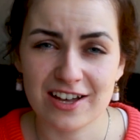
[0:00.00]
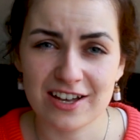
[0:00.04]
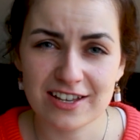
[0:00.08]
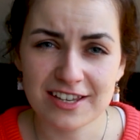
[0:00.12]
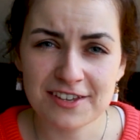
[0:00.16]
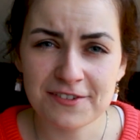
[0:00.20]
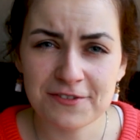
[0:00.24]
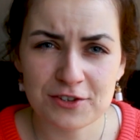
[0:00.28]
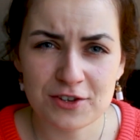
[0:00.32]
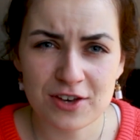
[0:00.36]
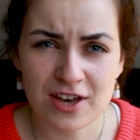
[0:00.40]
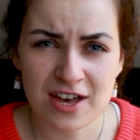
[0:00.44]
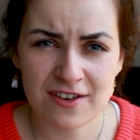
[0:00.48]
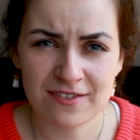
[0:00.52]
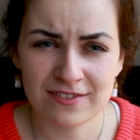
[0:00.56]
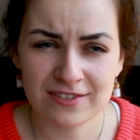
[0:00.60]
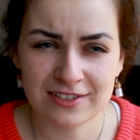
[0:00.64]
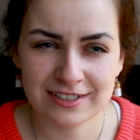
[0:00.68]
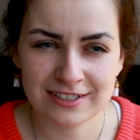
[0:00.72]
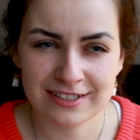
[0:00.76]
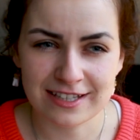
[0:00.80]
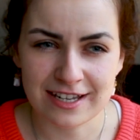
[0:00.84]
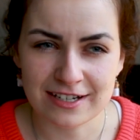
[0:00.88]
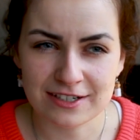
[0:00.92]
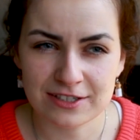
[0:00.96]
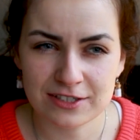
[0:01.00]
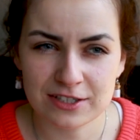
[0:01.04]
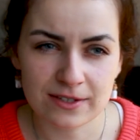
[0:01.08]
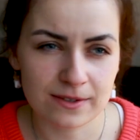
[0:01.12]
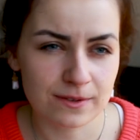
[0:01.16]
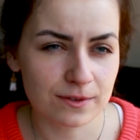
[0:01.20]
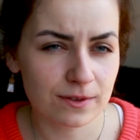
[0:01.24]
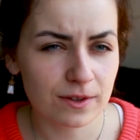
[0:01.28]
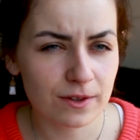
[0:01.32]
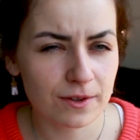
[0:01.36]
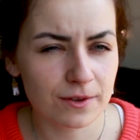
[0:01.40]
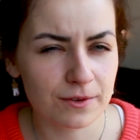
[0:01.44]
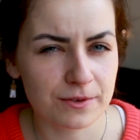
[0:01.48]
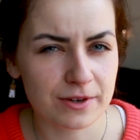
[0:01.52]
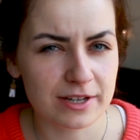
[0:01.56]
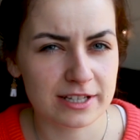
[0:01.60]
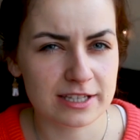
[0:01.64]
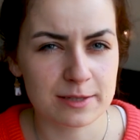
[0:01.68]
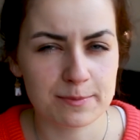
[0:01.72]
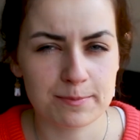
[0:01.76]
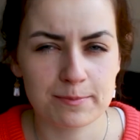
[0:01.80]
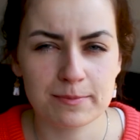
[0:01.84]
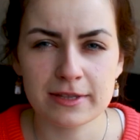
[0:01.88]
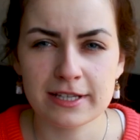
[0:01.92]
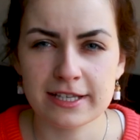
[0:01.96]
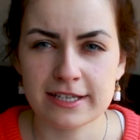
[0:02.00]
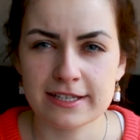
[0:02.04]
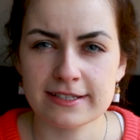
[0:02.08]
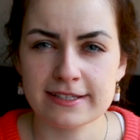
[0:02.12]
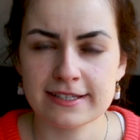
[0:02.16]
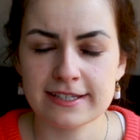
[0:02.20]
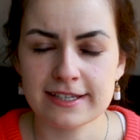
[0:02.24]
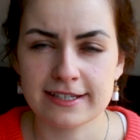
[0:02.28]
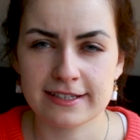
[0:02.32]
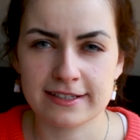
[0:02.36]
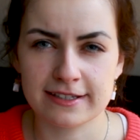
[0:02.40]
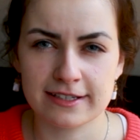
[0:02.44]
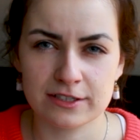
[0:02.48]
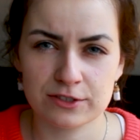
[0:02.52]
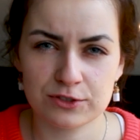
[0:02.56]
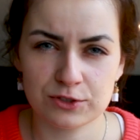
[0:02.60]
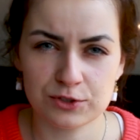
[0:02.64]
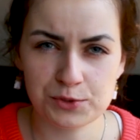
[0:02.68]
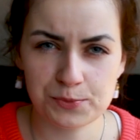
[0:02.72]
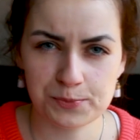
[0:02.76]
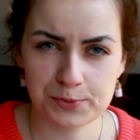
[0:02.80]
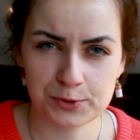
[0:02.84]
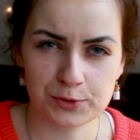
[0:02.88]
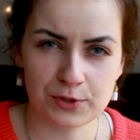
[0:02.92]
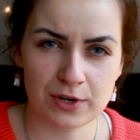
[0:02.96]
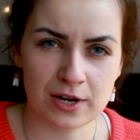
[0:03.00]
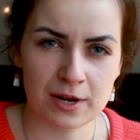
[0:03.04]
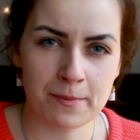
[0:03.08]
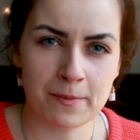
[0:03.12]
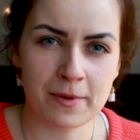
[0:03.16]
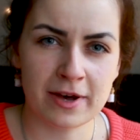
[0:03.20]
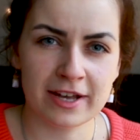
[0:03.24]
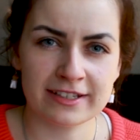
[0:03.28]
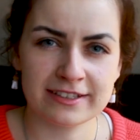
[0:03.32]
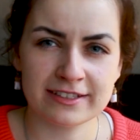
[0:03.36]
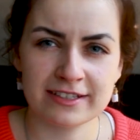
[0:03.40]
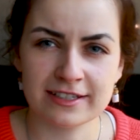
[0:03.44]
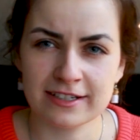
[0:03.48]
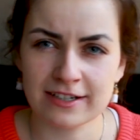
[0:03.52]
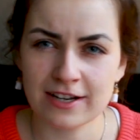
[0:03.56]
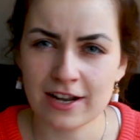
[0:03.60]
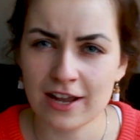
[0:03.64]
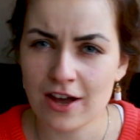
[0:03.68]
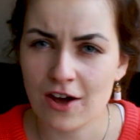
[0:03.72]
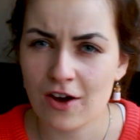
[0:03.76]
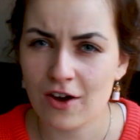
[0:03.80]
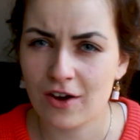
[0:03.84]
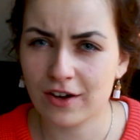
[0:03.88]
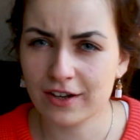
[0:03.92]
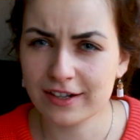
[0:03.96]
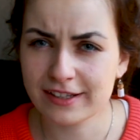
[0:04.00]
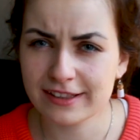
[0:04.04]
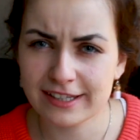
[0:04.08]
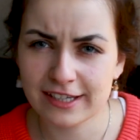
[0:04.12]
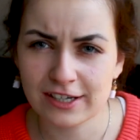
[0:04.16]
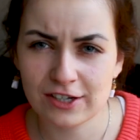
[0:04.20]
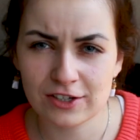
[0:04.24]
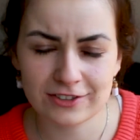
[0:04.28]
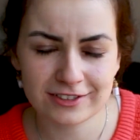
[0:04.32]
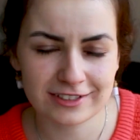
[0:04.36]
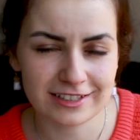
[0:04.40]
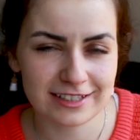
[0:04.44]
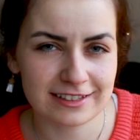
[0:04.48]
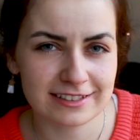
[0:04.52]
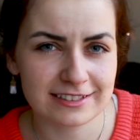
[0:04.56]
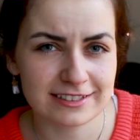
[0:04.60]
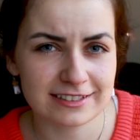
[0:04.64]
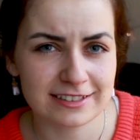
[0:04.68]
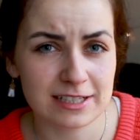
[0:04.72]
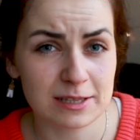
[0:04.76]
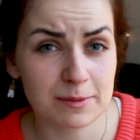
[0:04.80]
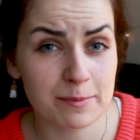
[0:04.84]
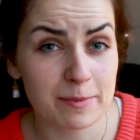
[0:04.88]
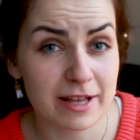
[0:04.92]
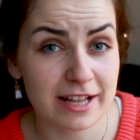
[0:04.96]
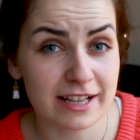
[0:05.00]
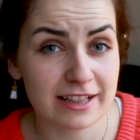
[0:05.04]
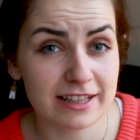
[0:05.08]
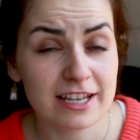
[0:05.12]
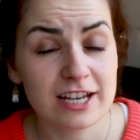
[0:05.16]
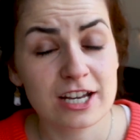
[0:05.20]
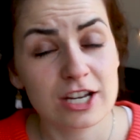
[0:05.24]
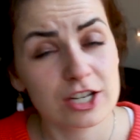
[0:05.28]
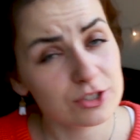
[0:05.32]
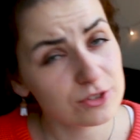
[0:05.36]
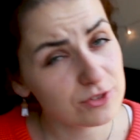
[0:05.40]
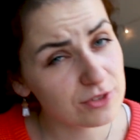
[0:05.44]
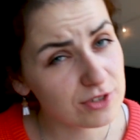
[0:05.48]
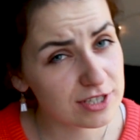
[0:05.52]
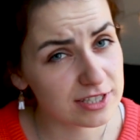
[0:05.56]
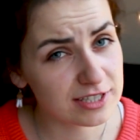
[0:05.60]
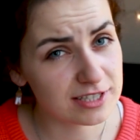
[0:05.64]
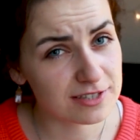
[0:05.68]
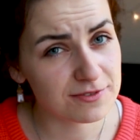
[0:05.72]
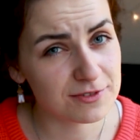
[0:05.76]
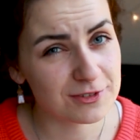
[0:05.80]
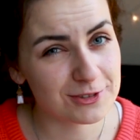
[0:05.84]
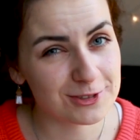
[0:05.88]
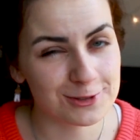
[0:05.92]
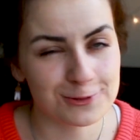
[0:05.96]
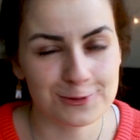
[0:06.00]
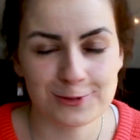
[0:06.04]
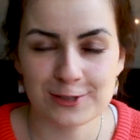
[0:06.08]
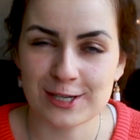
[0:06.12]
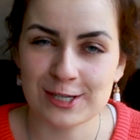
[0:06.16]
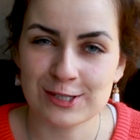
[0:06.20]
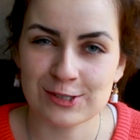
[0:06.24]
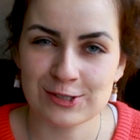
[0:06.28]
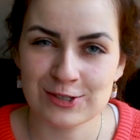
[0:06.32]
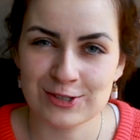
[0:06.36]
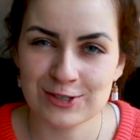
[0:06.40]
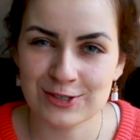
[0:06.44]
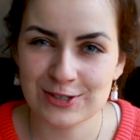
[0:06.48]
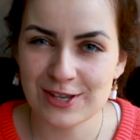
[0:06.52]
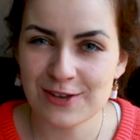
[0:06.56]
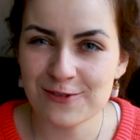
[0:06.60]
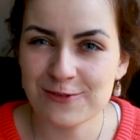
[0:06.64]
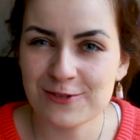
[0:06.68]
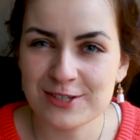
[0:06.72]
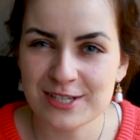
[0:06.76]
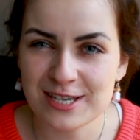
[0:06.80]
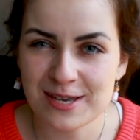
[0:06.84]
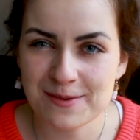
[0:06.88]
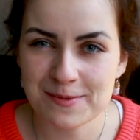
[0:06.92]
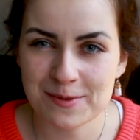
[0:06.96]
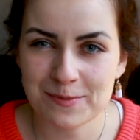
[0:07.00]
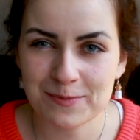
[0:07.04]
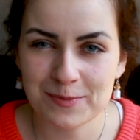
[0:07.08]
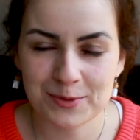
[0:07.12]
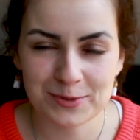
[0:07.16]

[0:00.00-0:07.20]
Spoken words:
If you haven't done so already, please hit that subscribe button, click on the little bell to receive notifications every time I'm